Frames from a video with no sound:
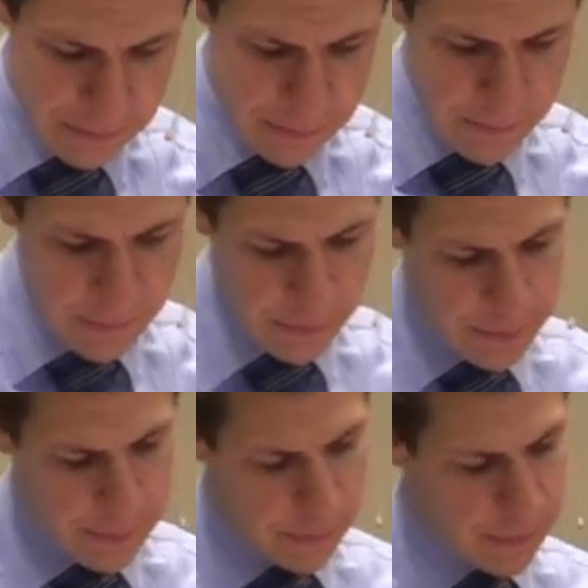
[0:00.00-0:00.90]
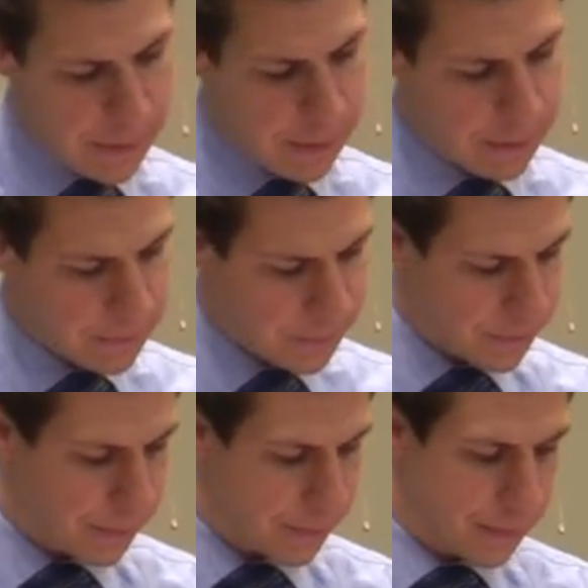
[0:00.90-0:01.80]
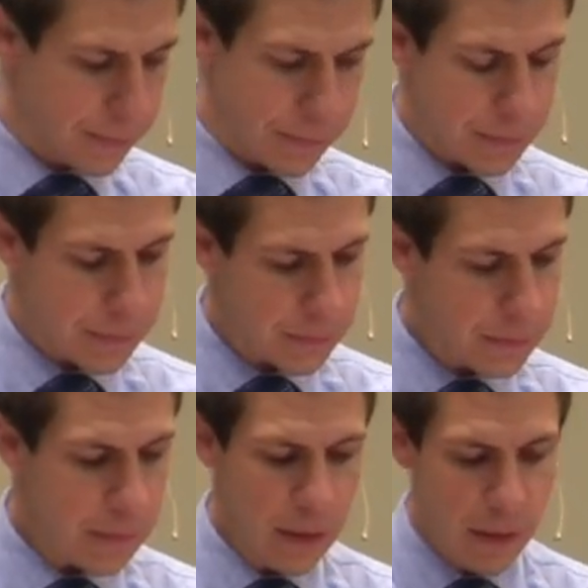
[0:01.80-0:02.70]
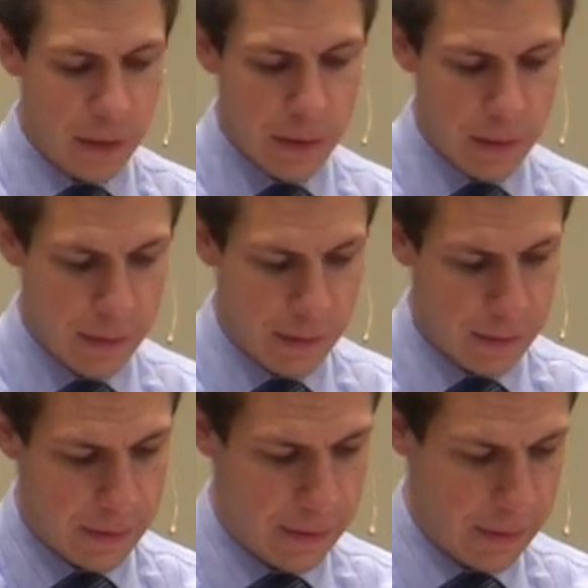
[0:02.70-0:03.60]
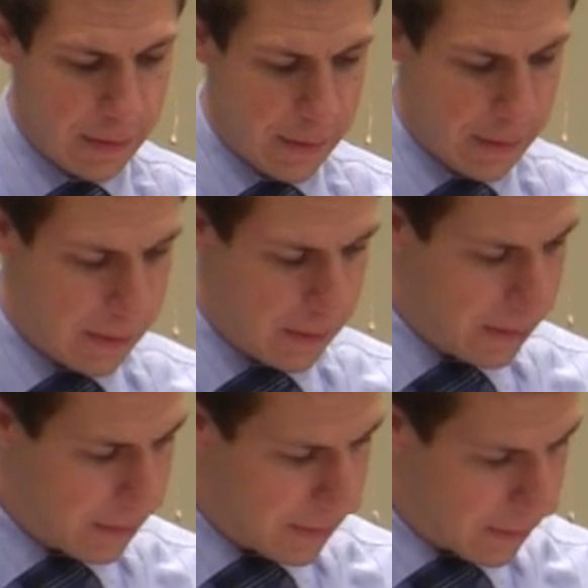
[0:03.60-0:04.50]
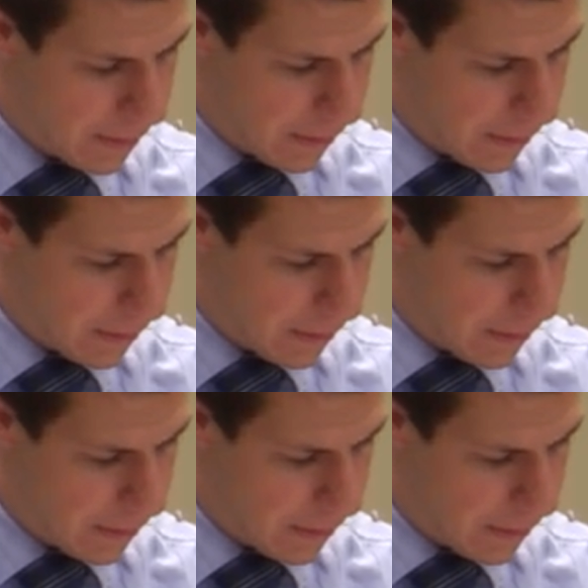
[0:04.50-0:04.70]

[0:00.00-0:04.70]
Nothing is said.